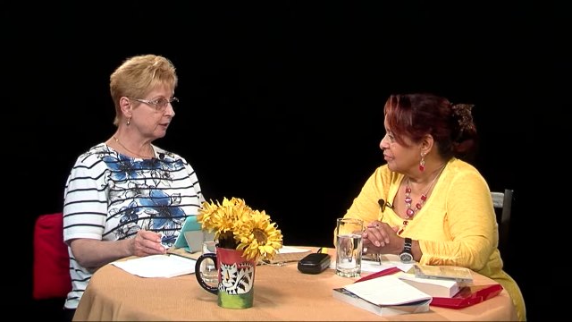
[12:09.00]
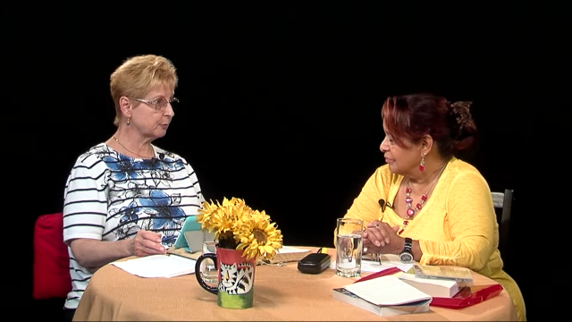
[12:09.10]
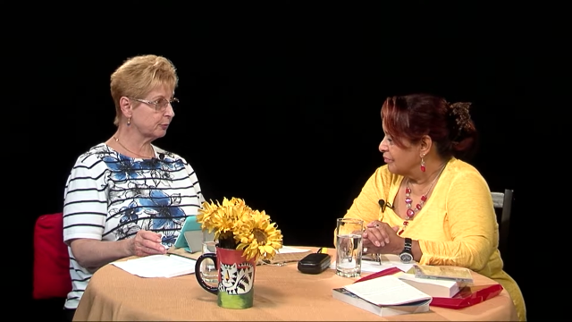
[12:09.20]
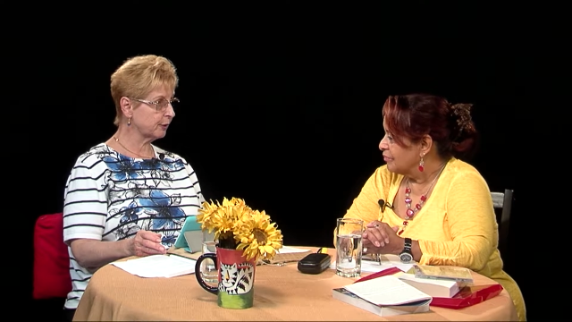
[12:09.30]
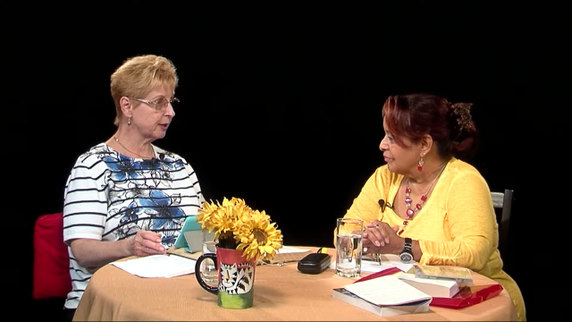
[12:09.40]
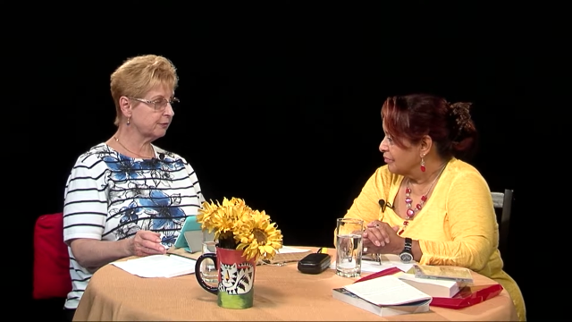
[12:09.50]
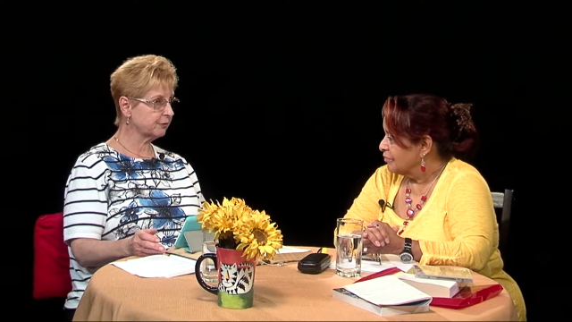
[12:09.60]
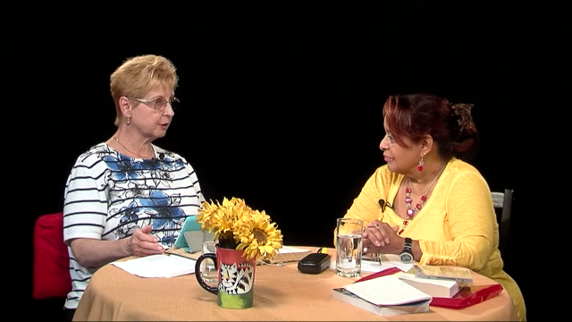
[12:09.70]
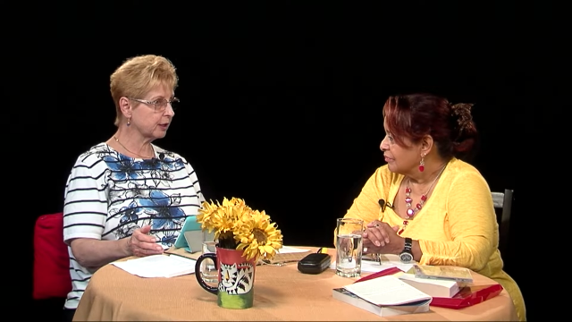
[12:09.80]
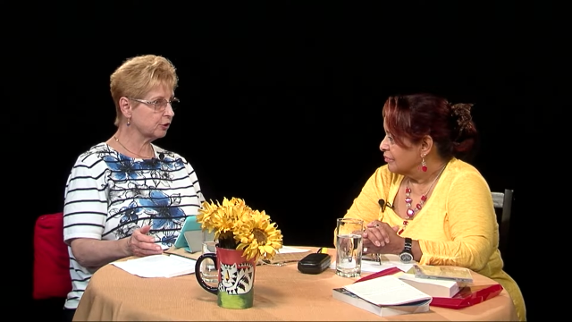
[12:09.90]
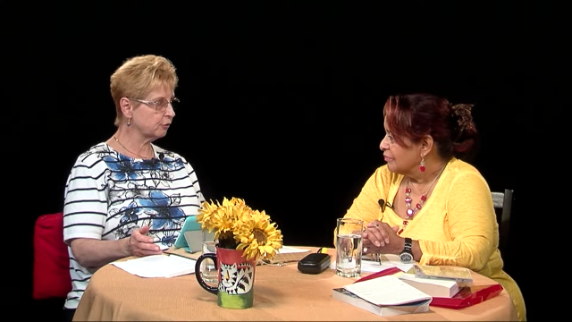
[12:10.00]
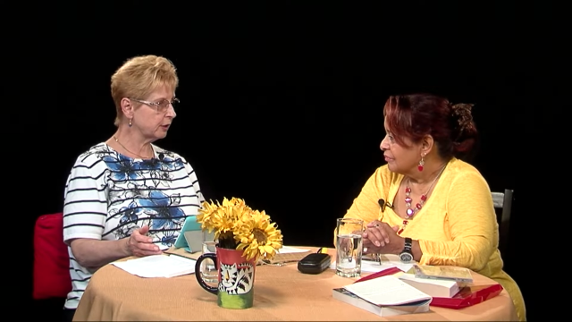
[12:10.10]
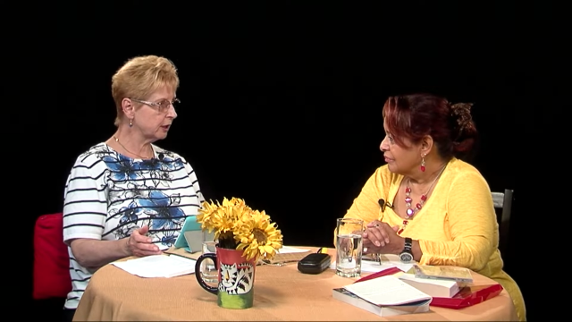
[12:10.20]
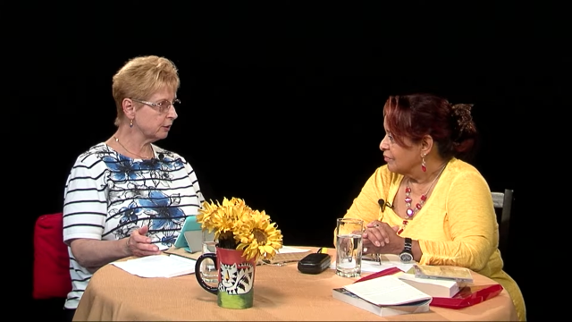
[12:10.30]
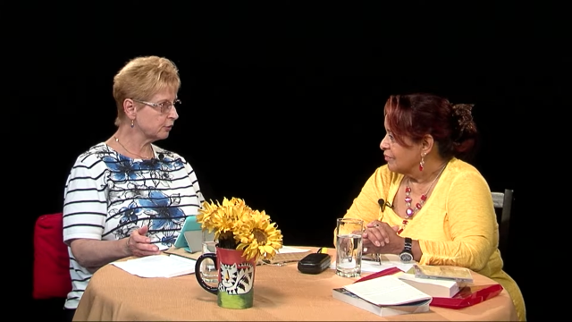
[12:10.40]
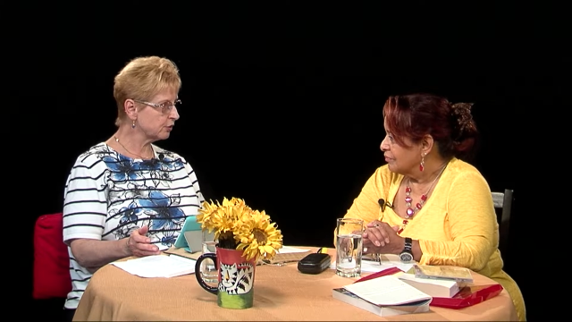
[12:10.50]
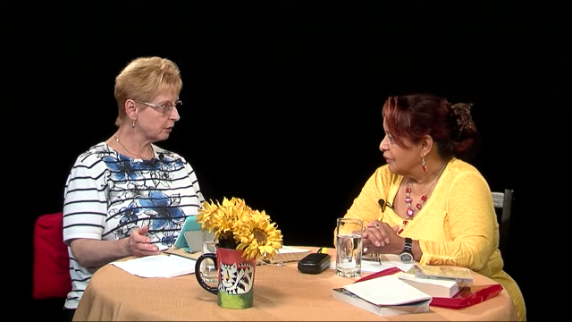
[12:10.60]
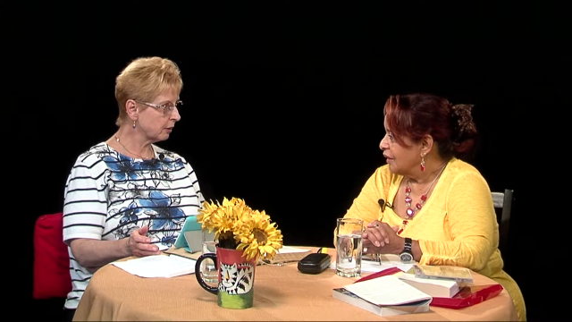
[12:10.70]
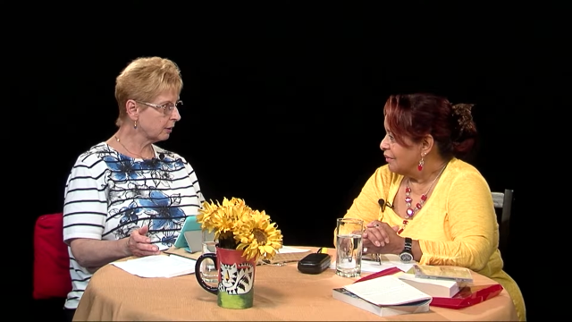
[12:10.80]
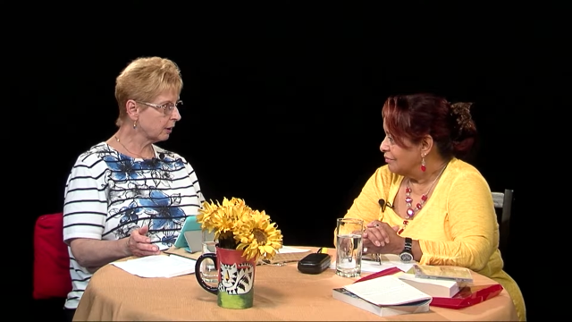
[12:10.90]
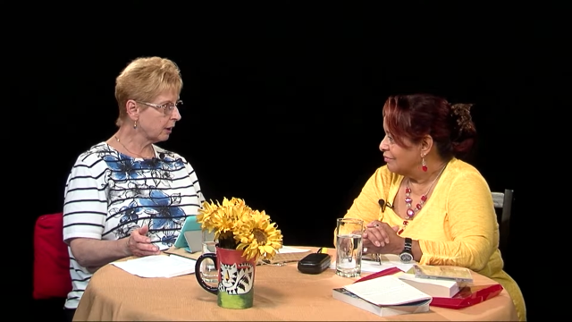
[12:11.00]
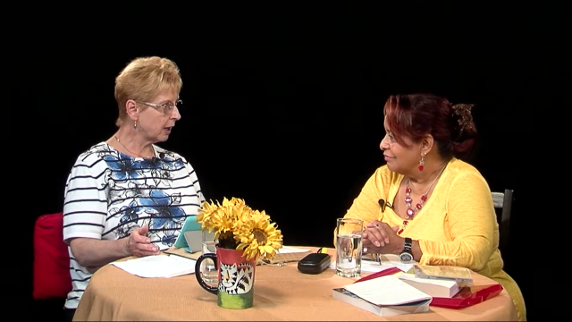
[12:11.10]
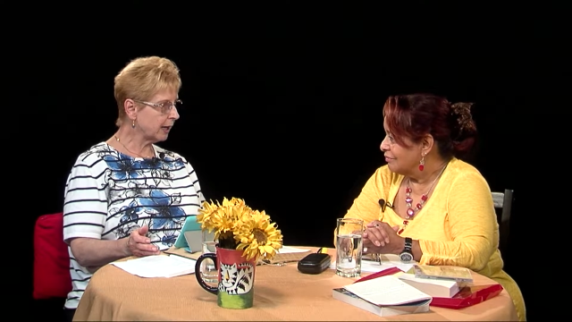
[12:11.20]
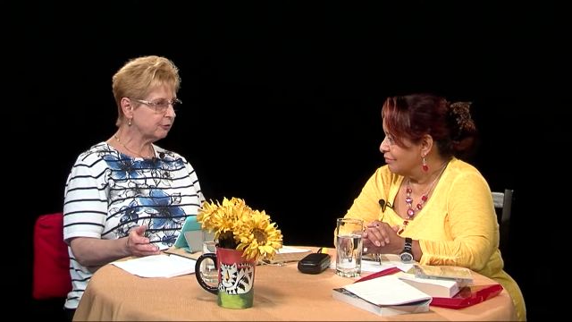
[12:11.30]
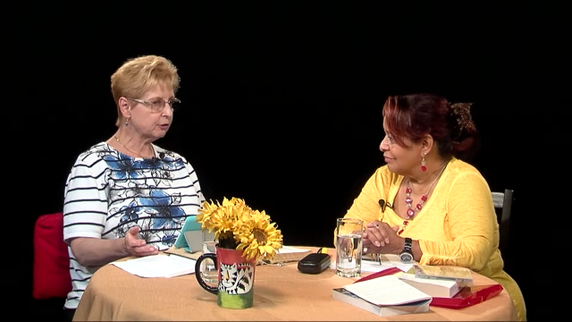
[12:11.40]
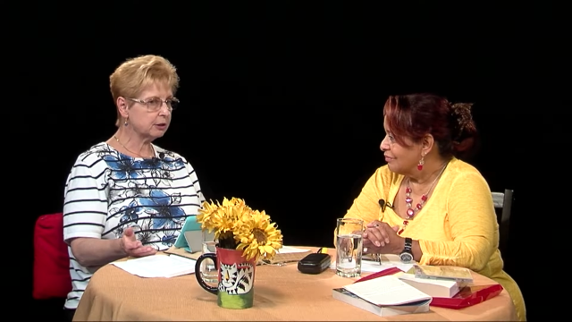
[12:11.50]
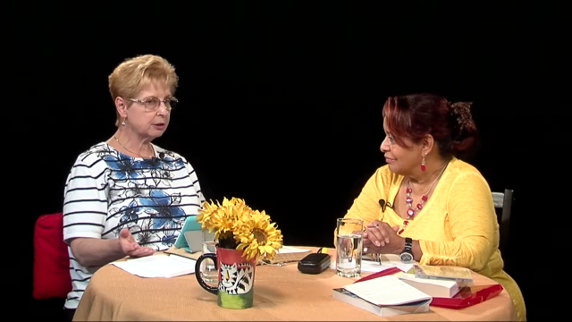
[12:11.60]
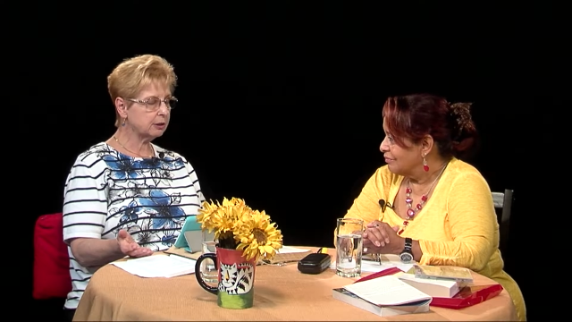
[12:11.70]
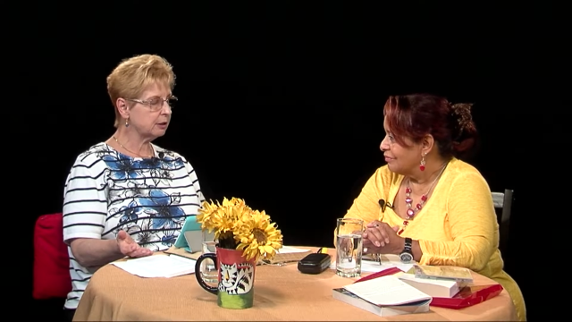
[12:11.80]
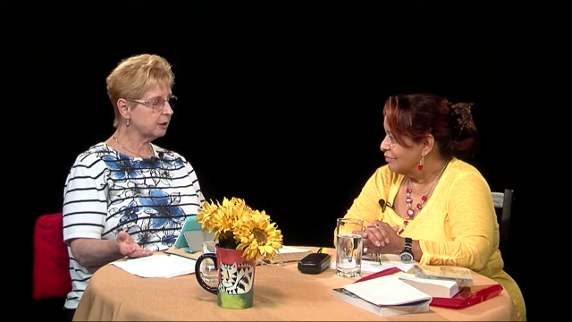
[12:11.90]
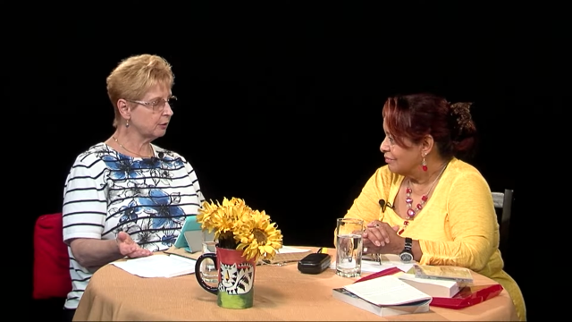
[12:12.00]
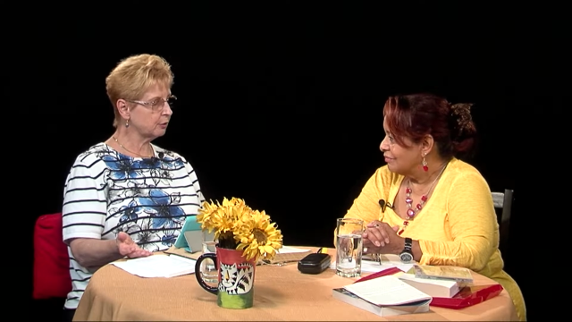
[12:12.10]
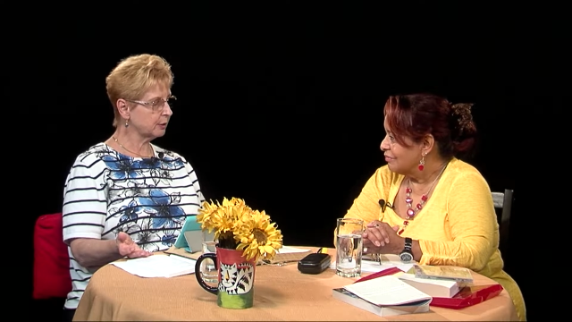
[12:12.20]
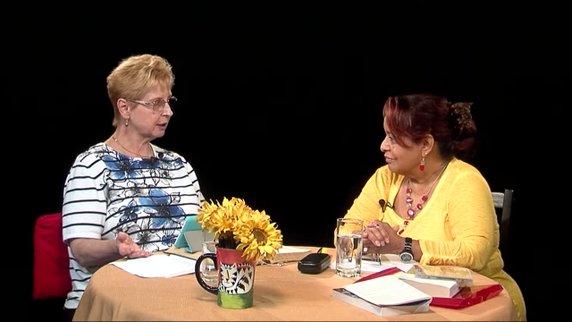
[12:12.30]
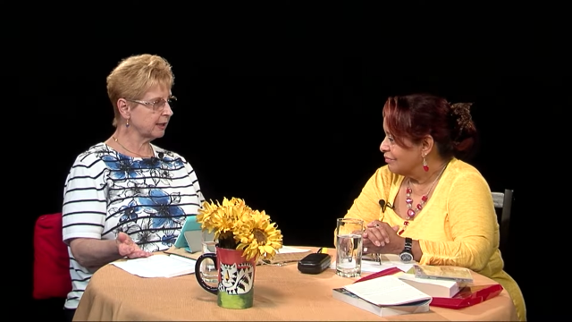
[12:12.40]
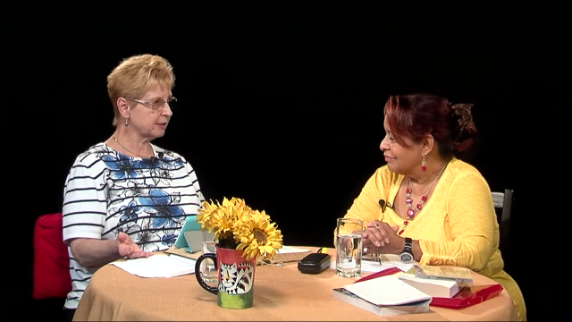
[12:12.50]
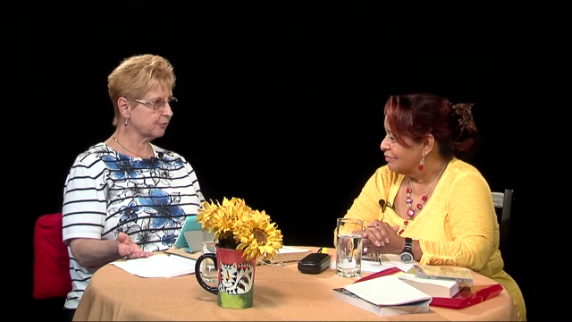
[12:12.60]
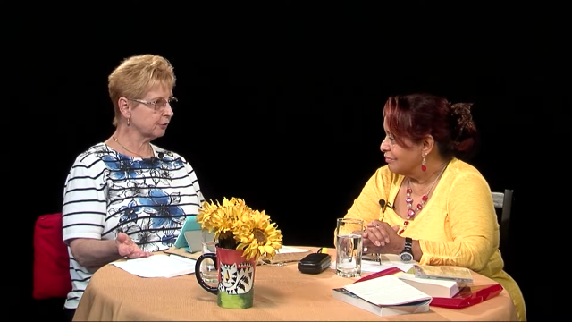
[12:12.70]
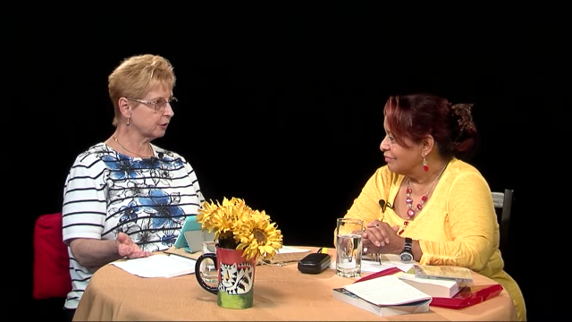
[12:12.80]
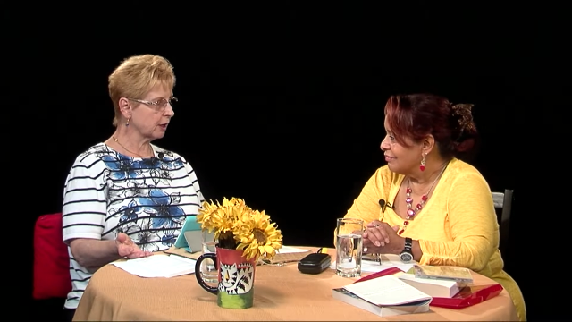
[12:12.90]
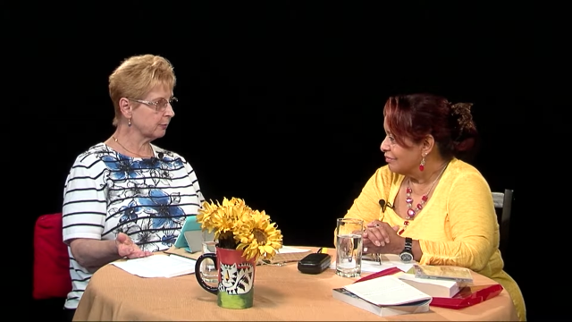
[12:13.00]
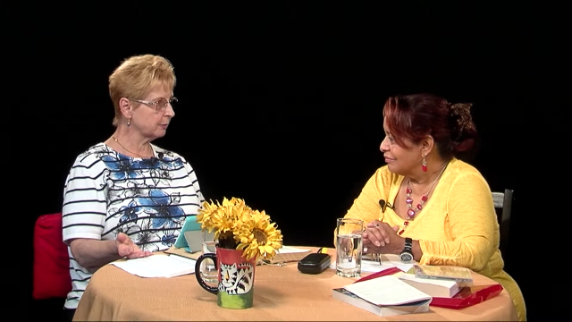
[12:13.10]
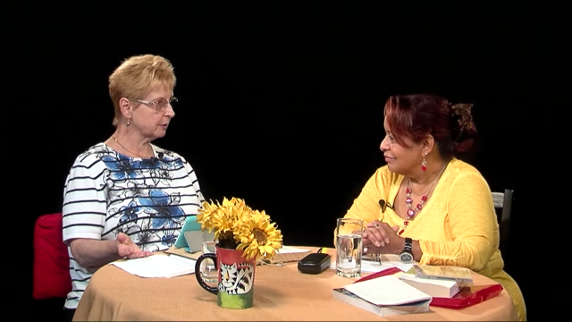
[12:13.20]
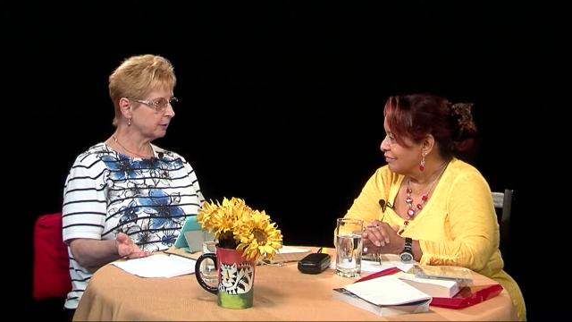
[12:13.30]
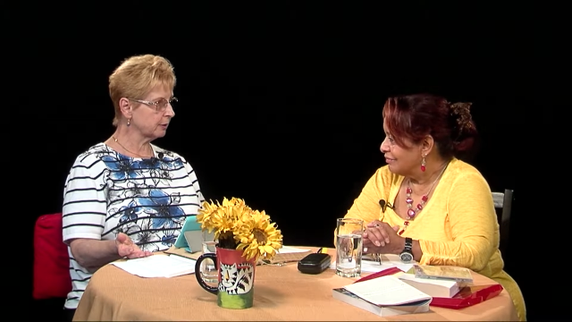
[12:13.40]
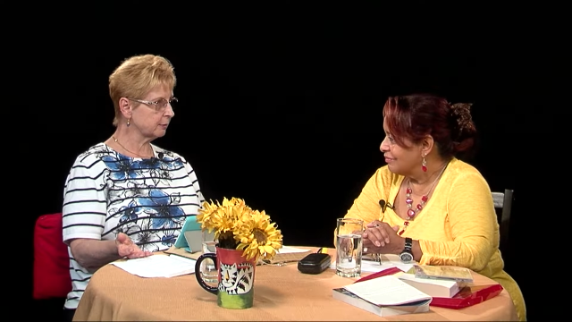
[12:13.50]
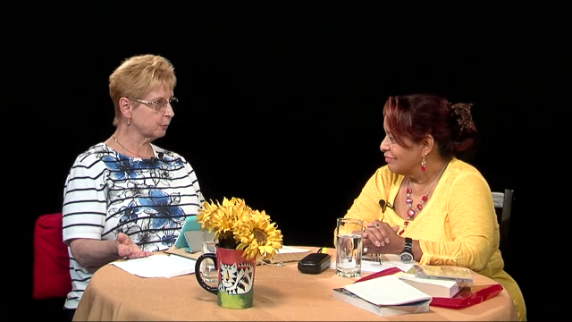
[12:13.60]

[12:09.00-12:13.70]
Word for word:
Speaker 1: and pray for like two years. Yeah. I thought, you know, it would last for a couple of